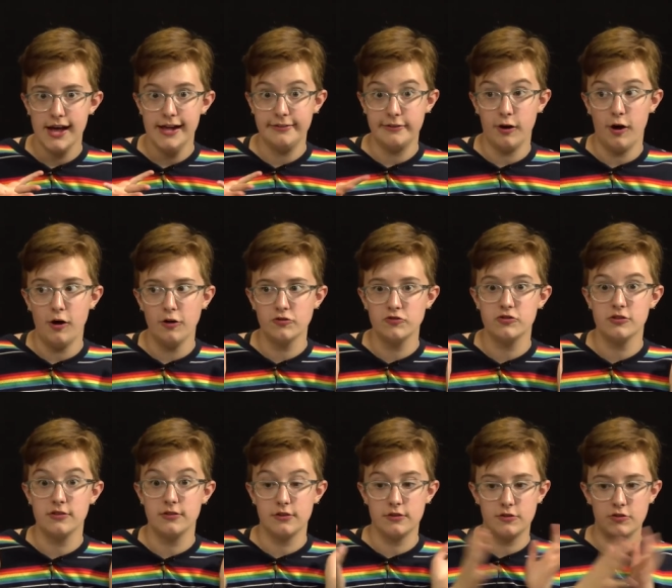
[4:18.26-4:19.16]
it's all
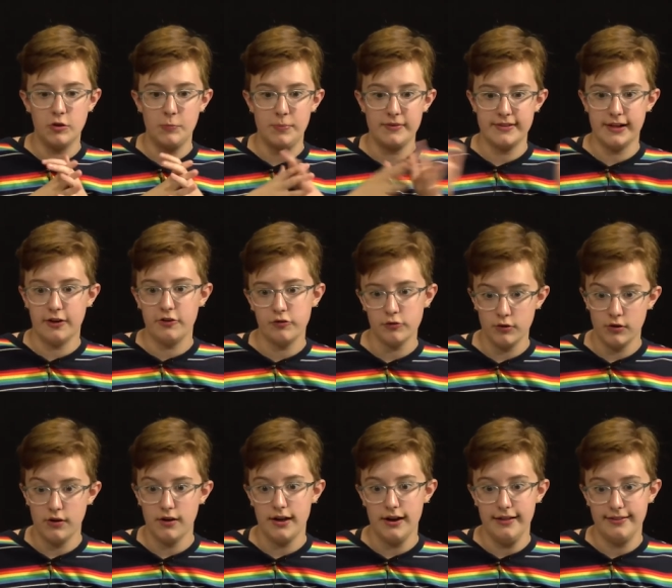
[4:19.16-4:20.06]
just super
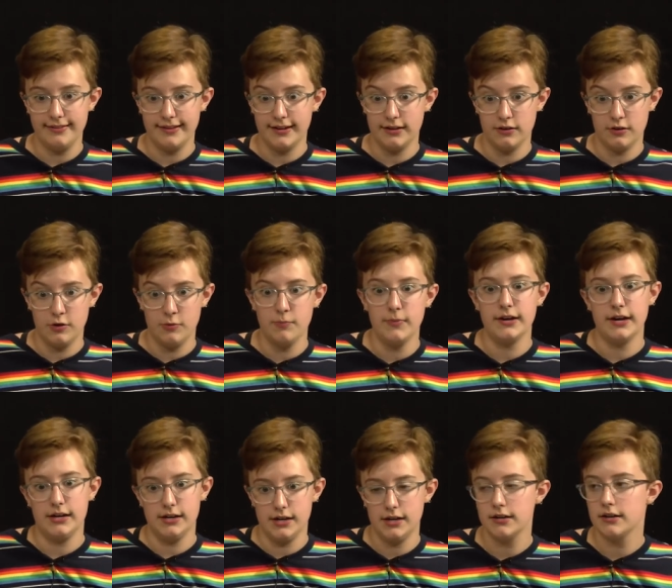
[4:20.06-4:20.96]
sexual and it's like oh my
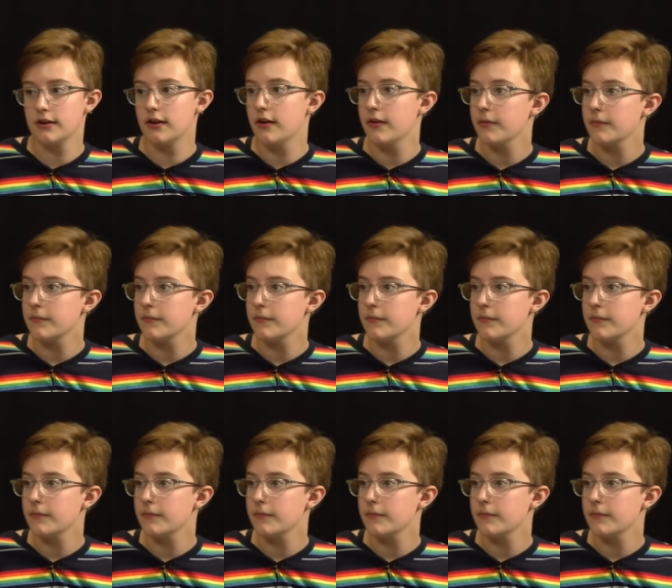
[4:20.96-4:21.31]
god it's